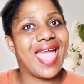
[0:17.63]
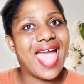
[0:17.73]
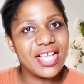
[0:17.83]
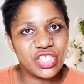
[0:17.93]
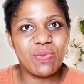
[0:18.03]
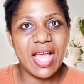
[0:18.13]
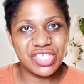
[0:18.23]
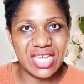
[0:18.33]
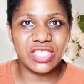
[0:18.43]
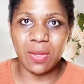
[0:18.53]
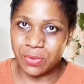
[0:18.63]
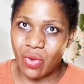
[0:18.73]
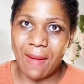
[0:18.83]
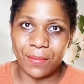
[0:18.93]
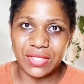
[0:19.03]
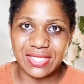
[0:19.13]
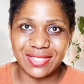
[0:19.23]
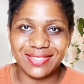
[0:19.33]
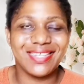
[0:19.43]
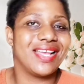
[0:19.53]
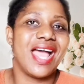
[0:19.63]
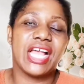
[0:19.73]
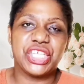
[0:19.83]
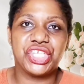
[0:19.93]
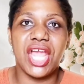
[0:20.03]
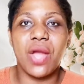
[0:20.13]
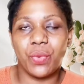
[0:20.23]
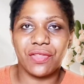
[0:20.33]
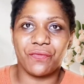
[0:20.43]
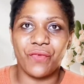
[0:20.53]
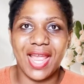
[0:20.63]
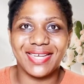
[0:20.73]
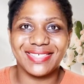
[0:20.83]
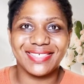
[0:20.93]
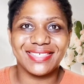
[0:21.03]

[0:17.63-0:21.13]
and smash that subscribe button and share with a friend.